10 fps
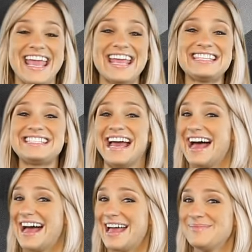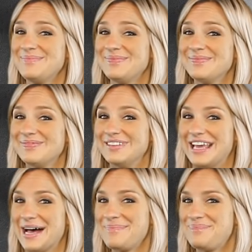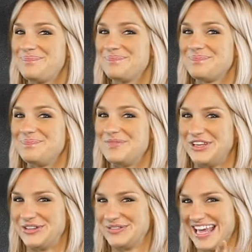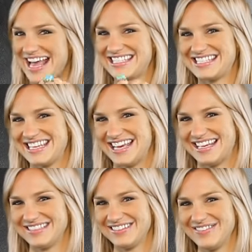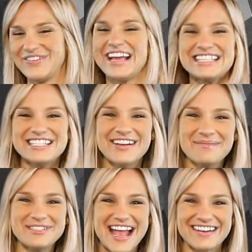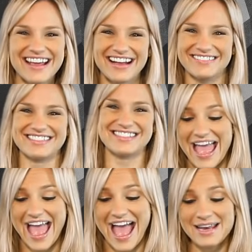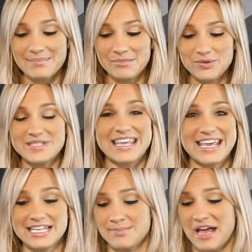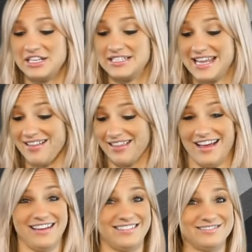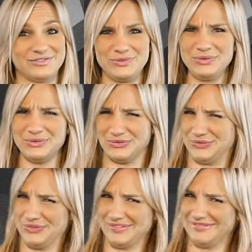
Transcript: It's time, yep, you guessed it, for Instagram shoutouts. At music is my Nutella. Ooh.